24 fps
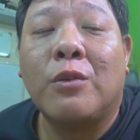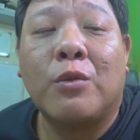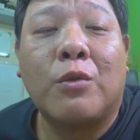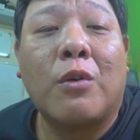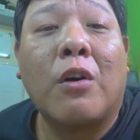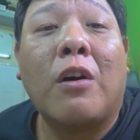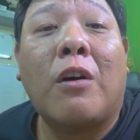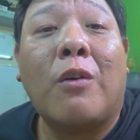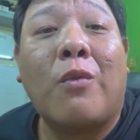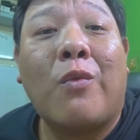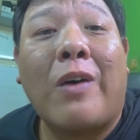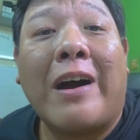
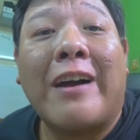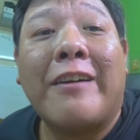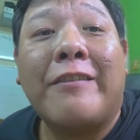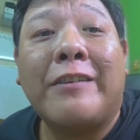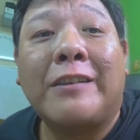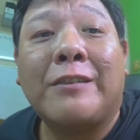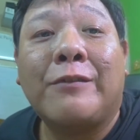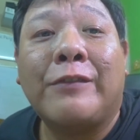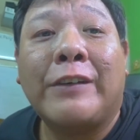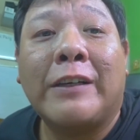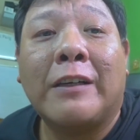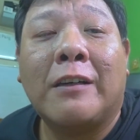a
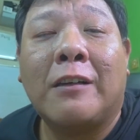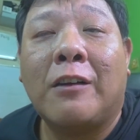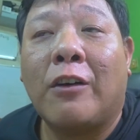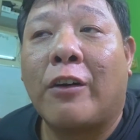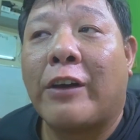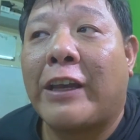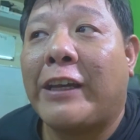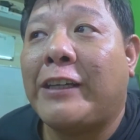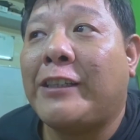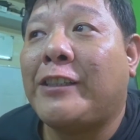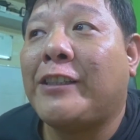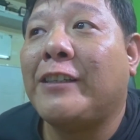virus with a
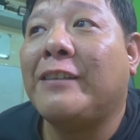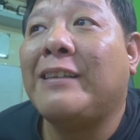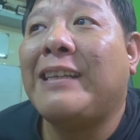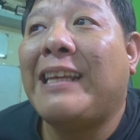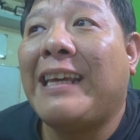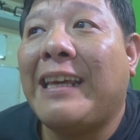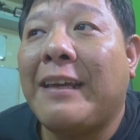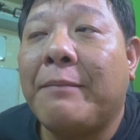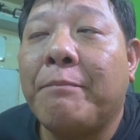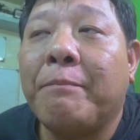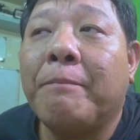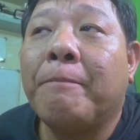location
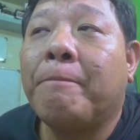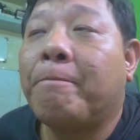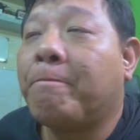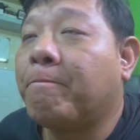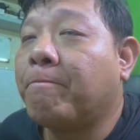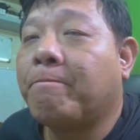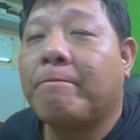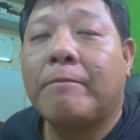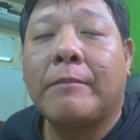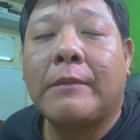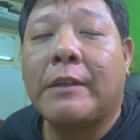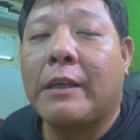name.
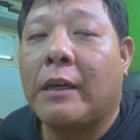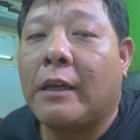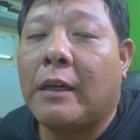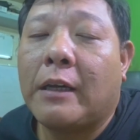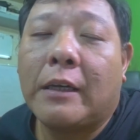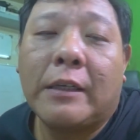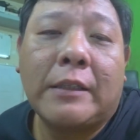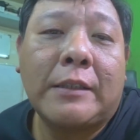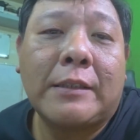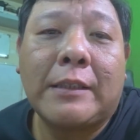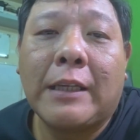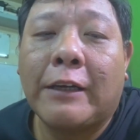
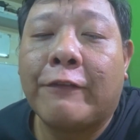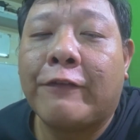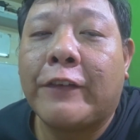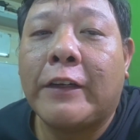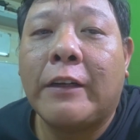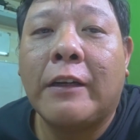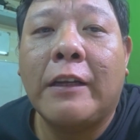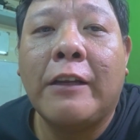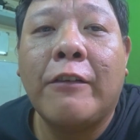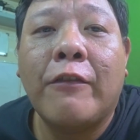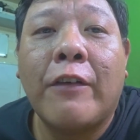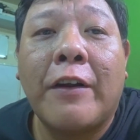Yeah, it's
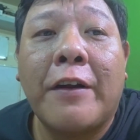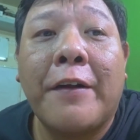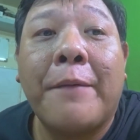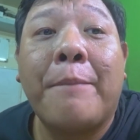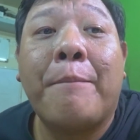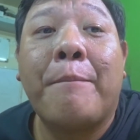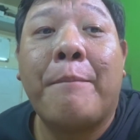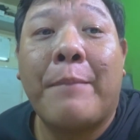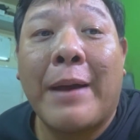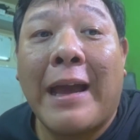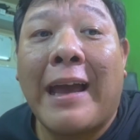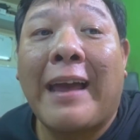definitely very
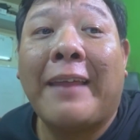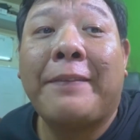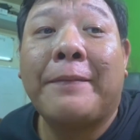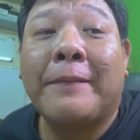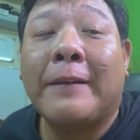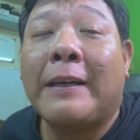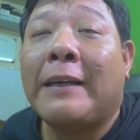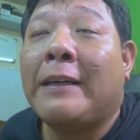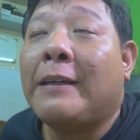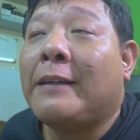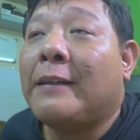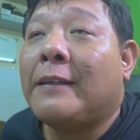bad,
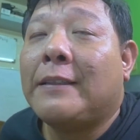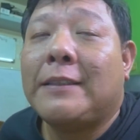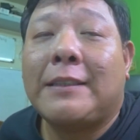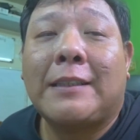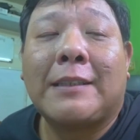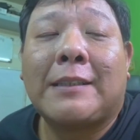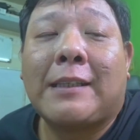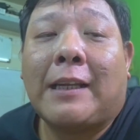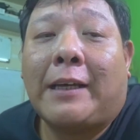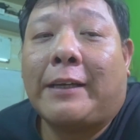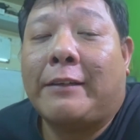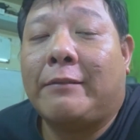
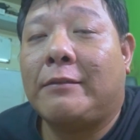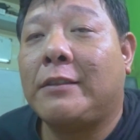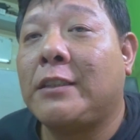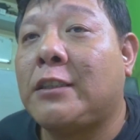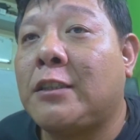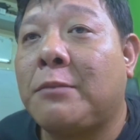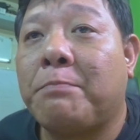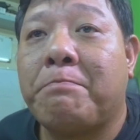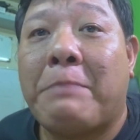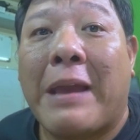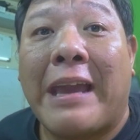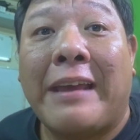just like
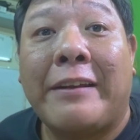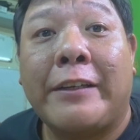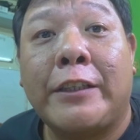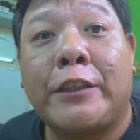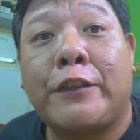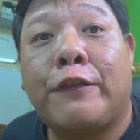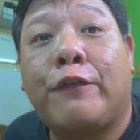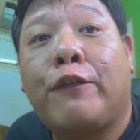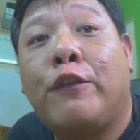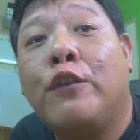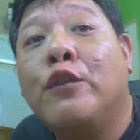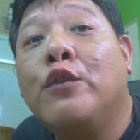Spanish
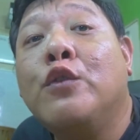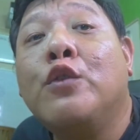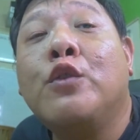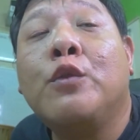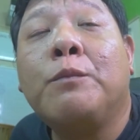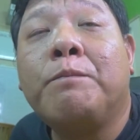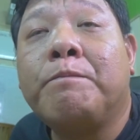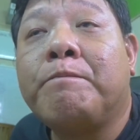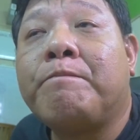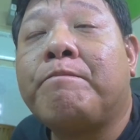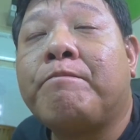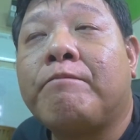flu.
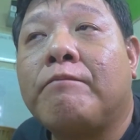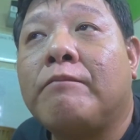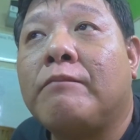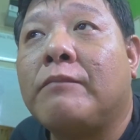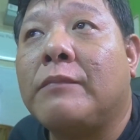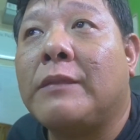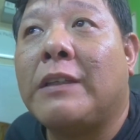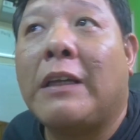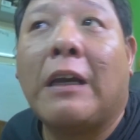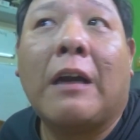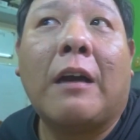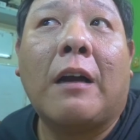
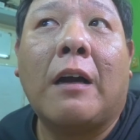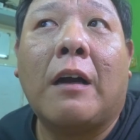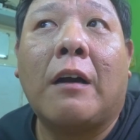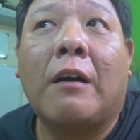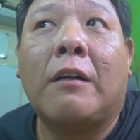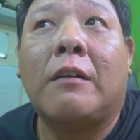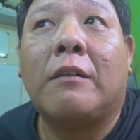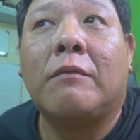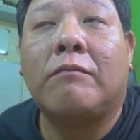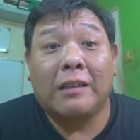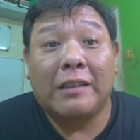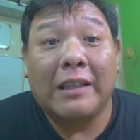Yeah,
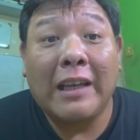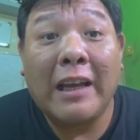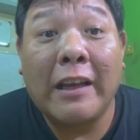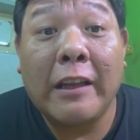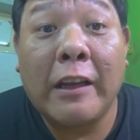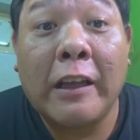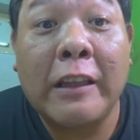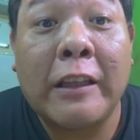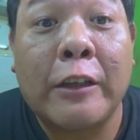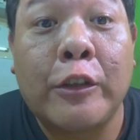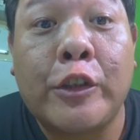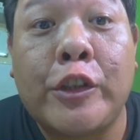the thing I'd
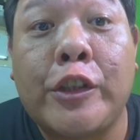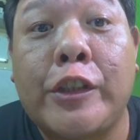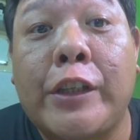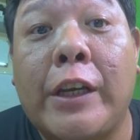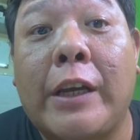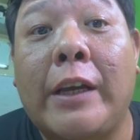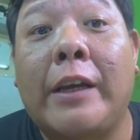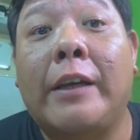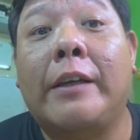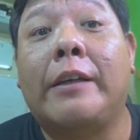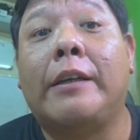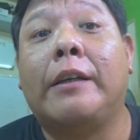like to
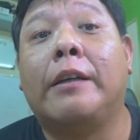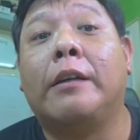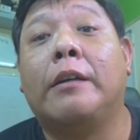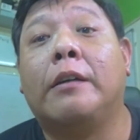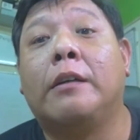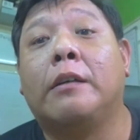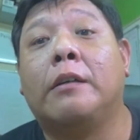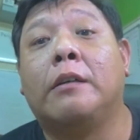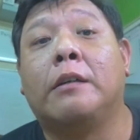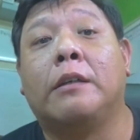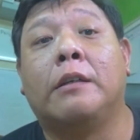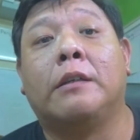share
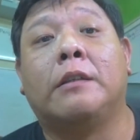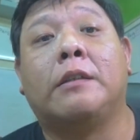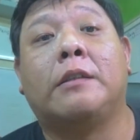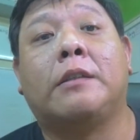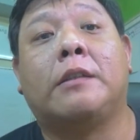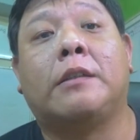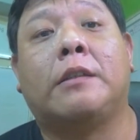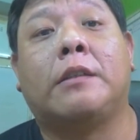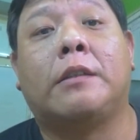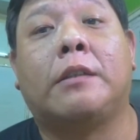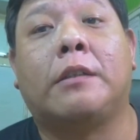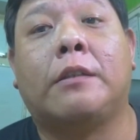here
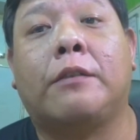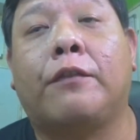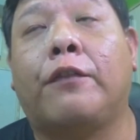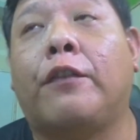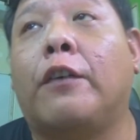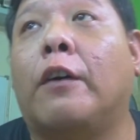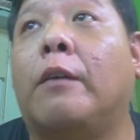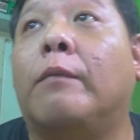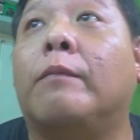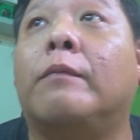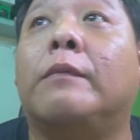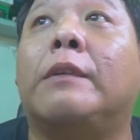is
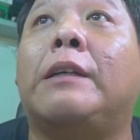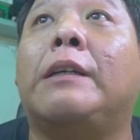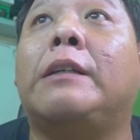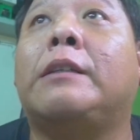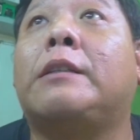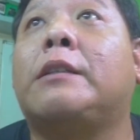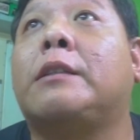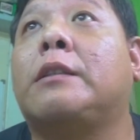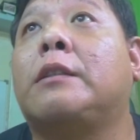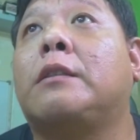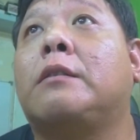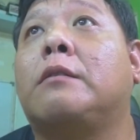from
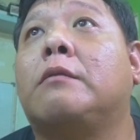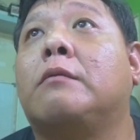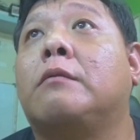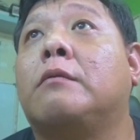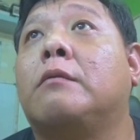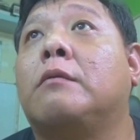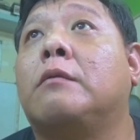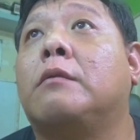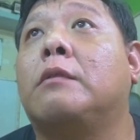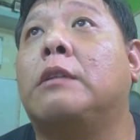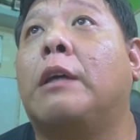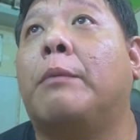this
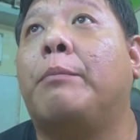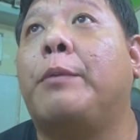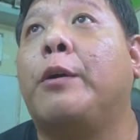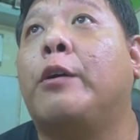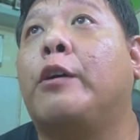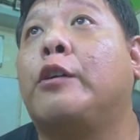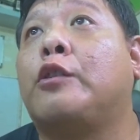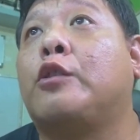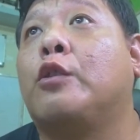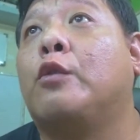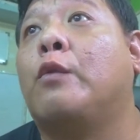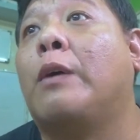
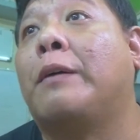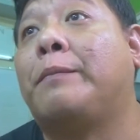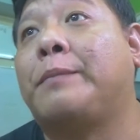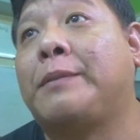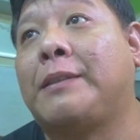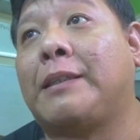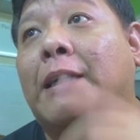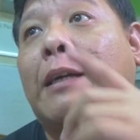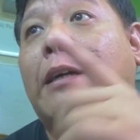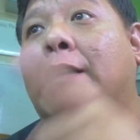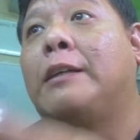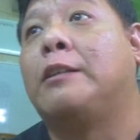WHO
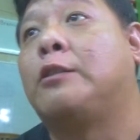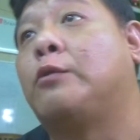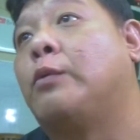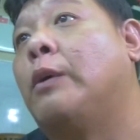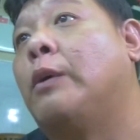website as